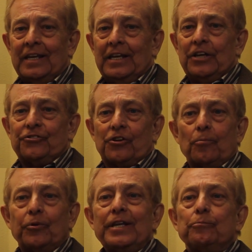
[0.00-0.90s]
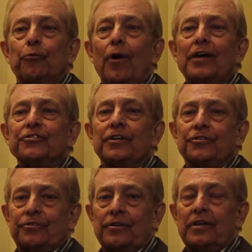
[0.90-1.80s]
It is a complete
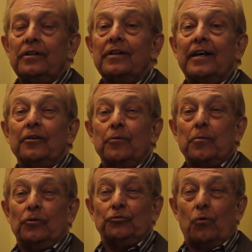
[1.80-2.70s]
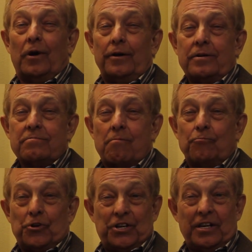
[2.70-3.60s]
processor in that it removes water,
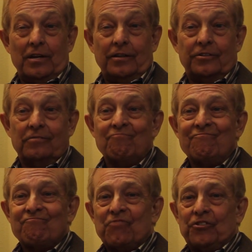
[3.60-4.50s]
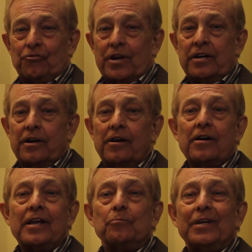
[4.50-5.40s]
particulates, and drained air
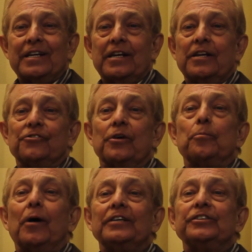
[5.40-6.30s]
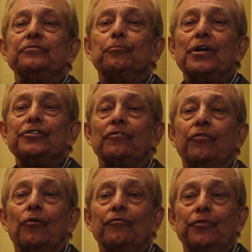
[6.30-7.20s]
and maintains a positive pressure
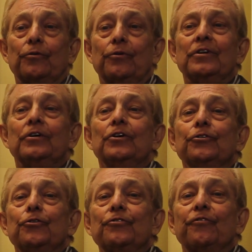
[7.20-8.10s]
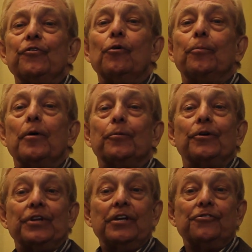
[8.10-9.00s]
flow of fuel to the fuel pump
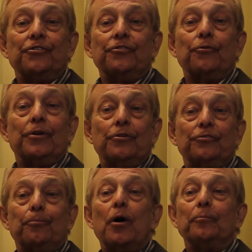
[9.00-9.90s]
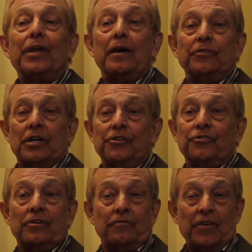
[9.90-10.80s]
on the engine to reduce pump
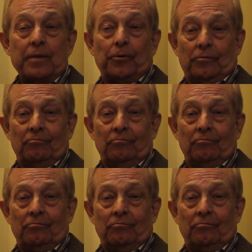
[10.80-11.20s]
cavitation and vapor.